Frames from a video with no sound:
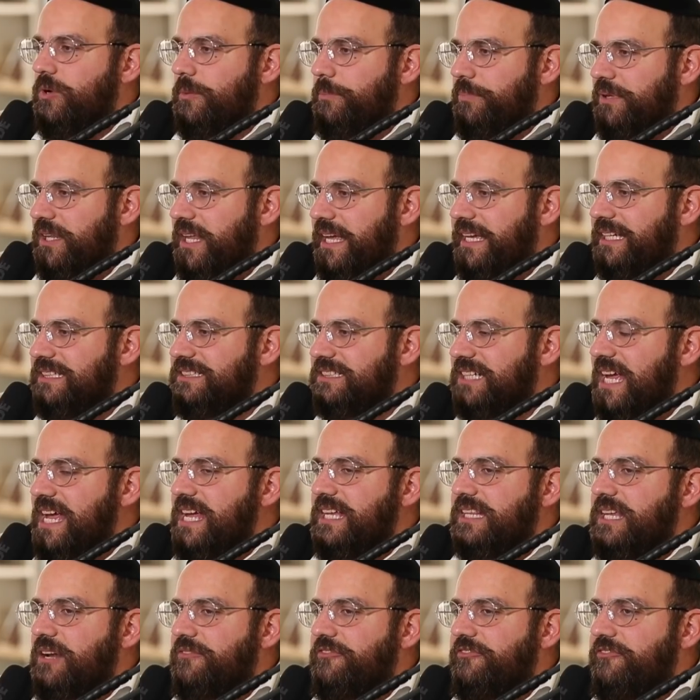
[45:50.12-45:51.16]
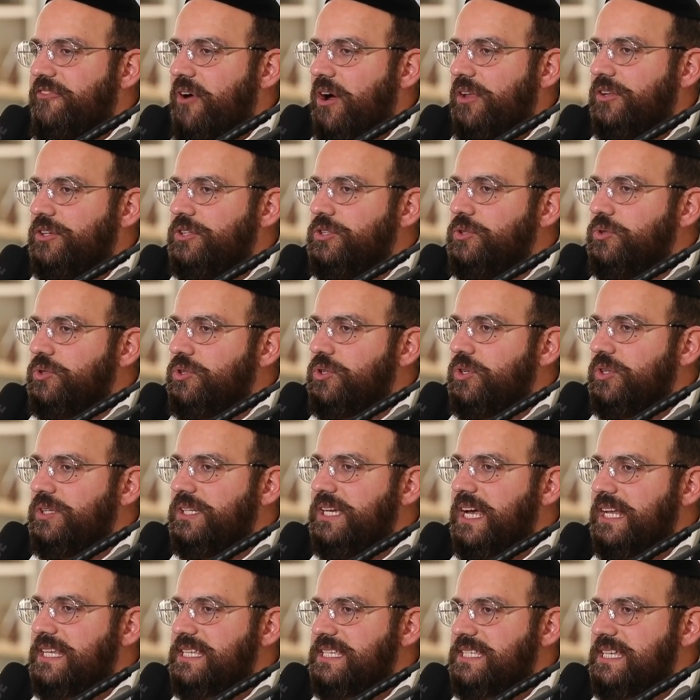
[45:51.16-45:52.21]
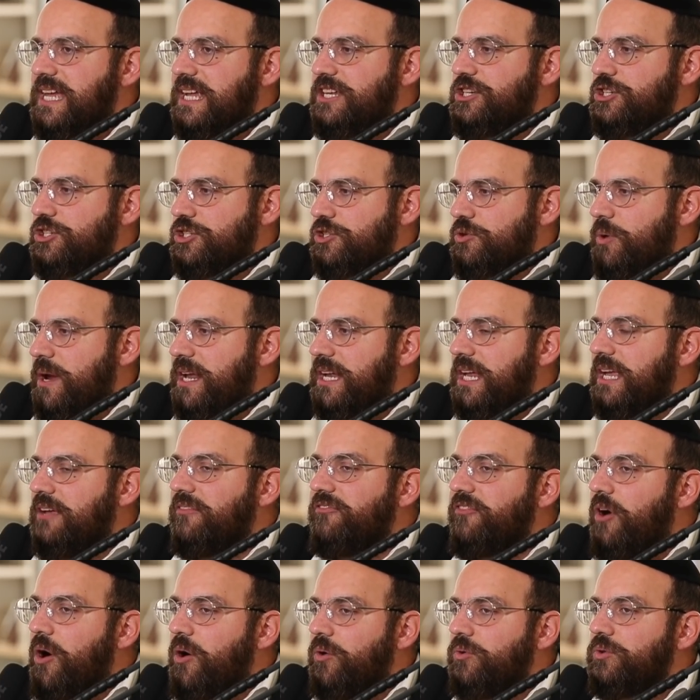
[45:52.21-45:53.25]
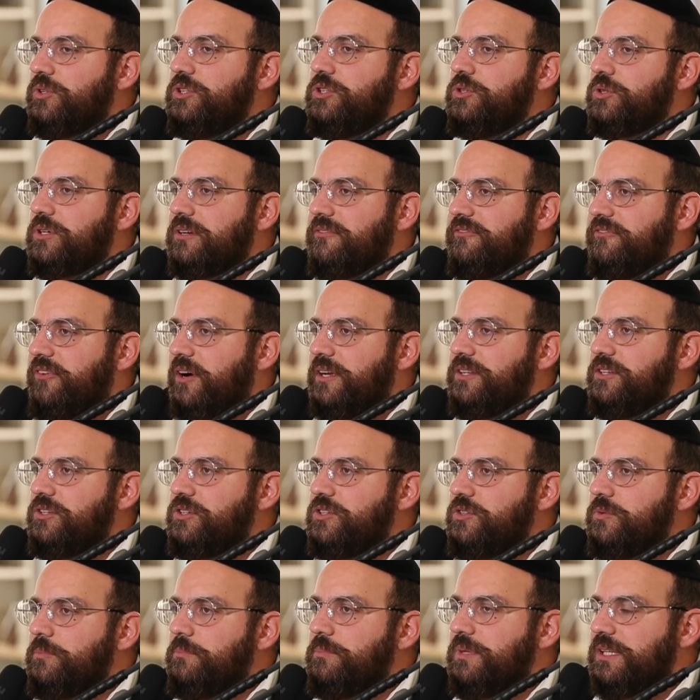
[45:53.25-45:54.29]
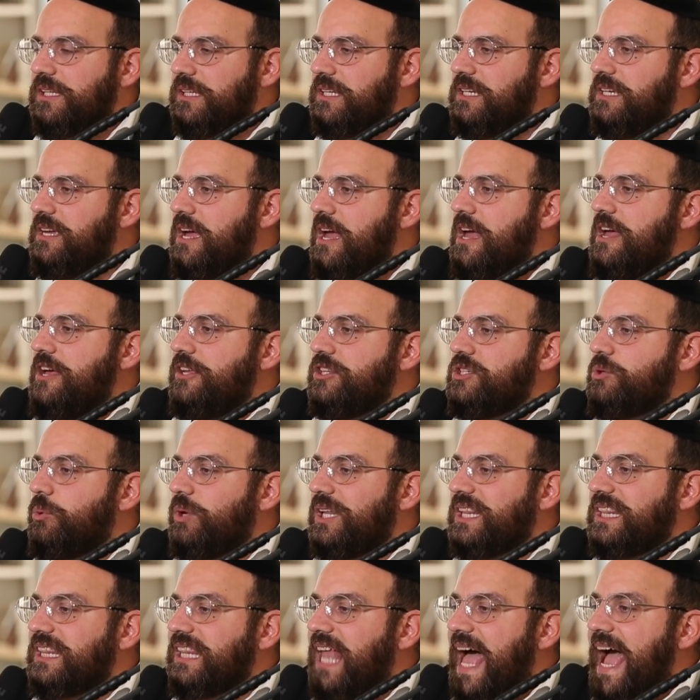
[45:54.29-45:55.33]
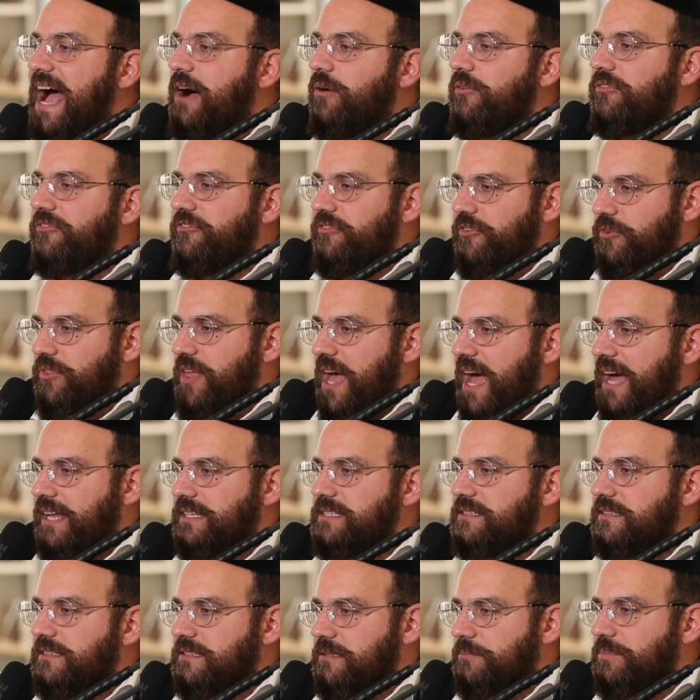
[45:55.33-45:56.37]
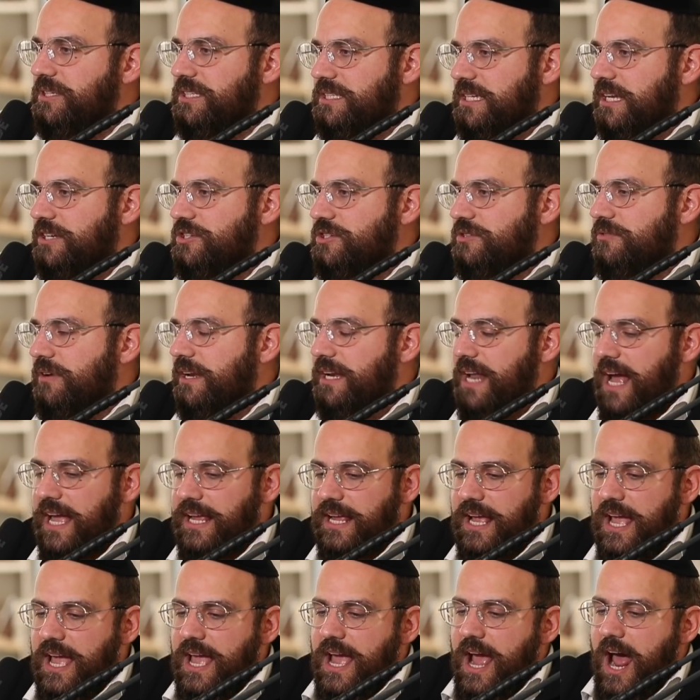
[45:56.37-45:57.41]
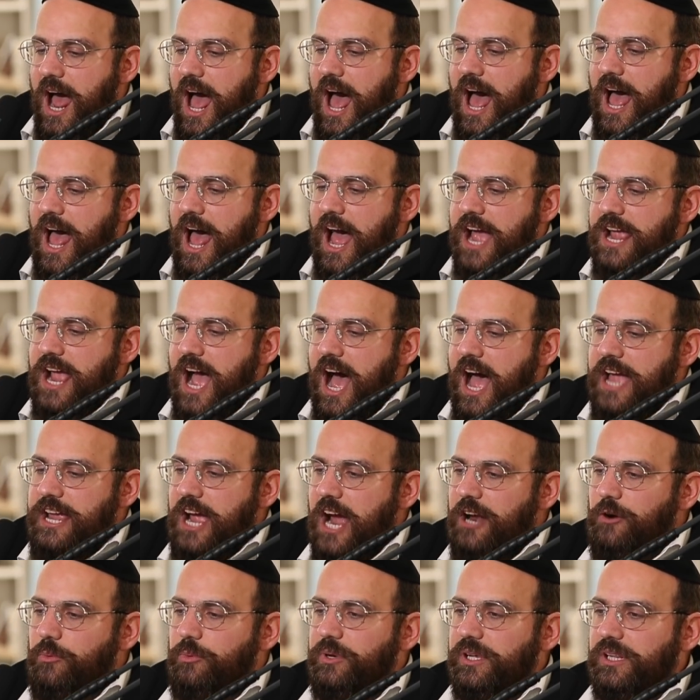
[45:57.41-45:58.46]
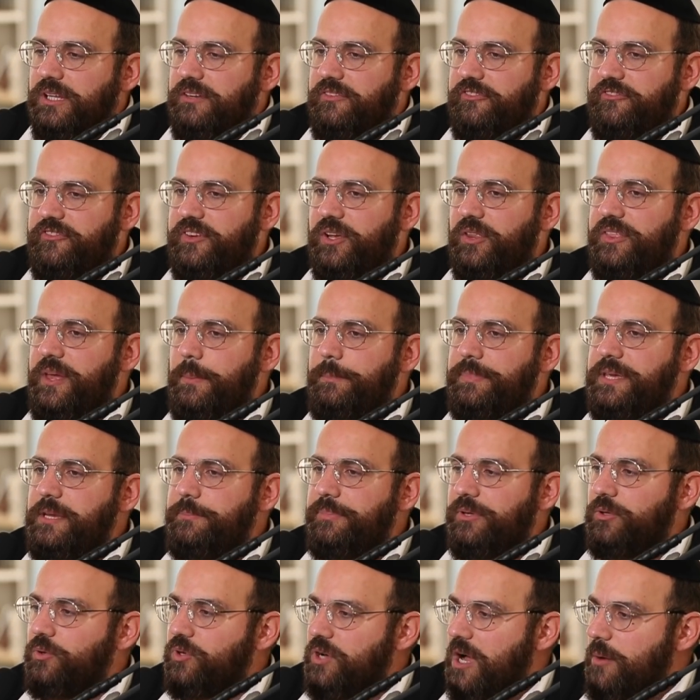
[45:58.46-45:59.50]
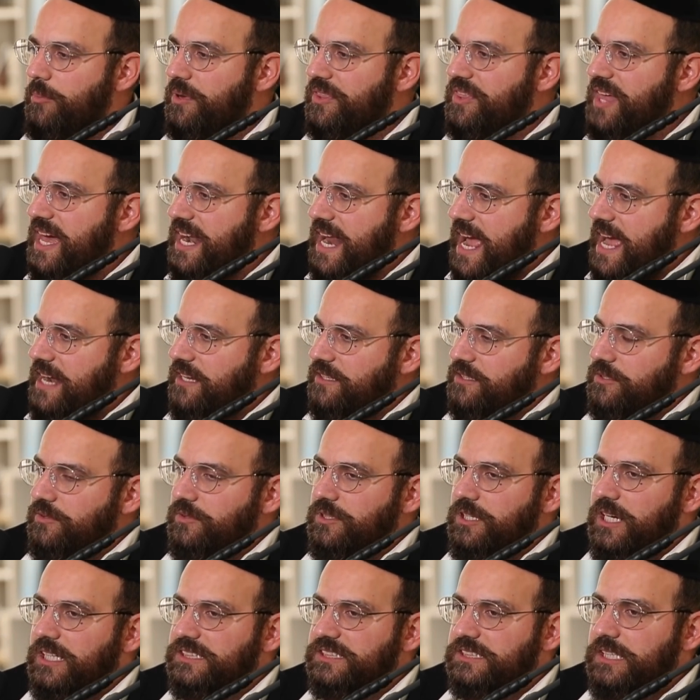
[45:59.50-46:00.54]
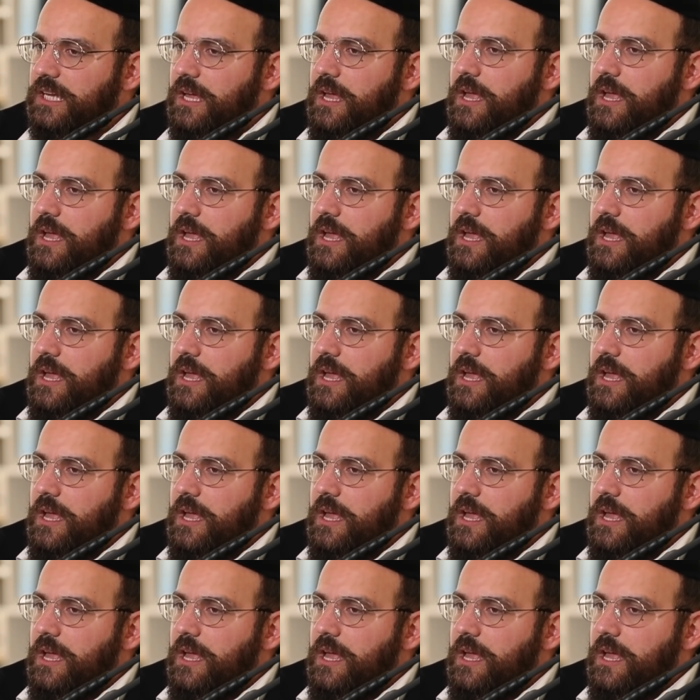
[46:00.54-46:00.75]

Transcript: a place that finally you could get set straight if only you can find the humility to allow for that to be set straight. I really feel that people who come with that attitude, yes,